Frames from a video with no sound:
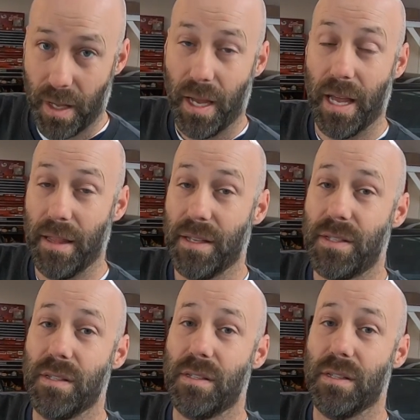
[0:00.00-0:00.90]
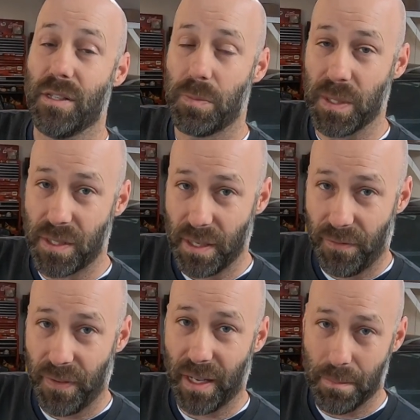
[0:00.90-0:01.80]
and this is the
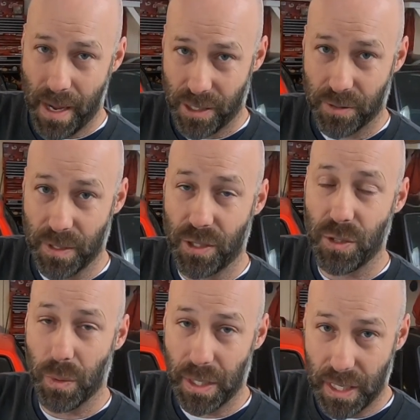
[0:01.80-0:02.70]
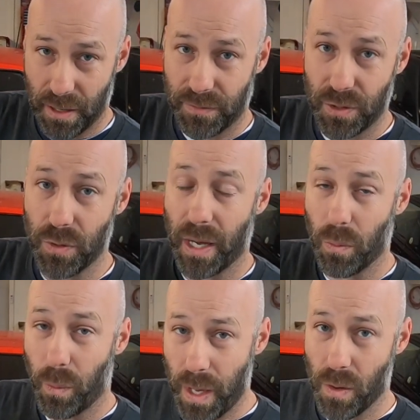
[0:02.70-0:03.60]
specific measurements you would give to a
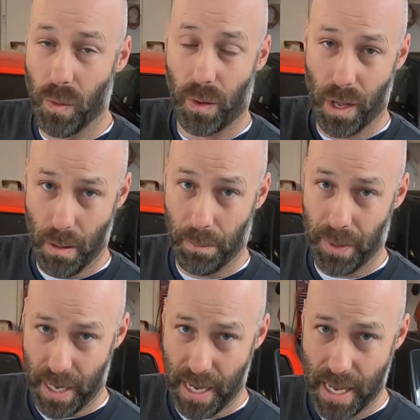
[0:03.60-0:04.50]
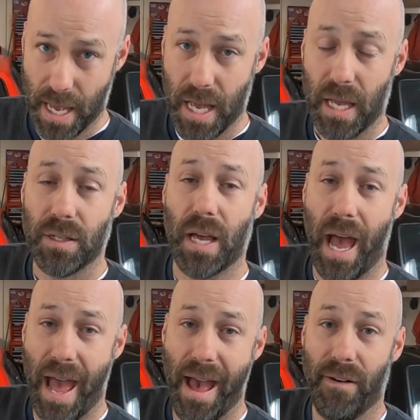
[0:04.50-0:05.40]
wheel company to
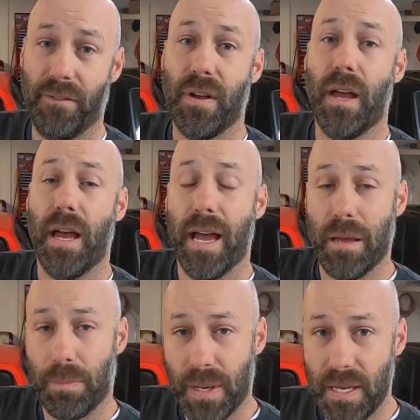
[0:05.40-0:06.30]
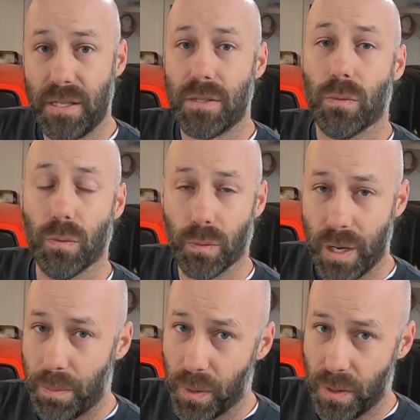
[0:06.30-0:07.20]
have a piece
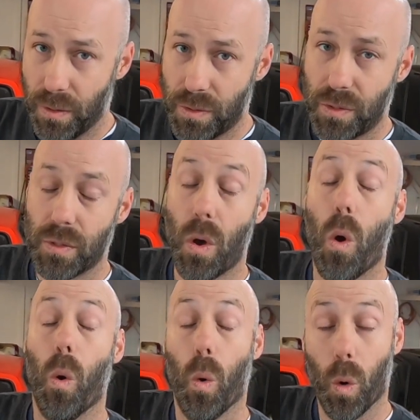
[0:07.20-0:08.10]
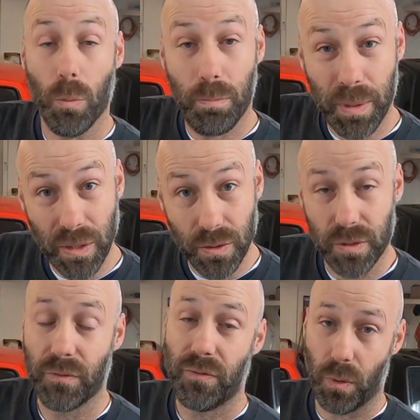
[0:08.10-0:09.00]
reproduced or
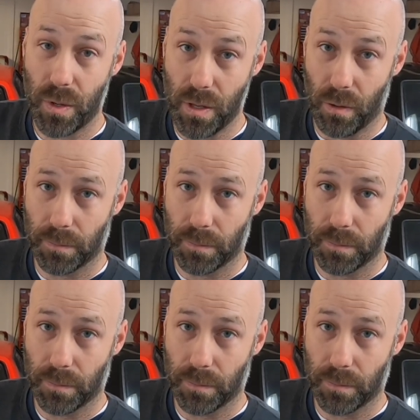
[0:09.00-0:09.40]
built for you.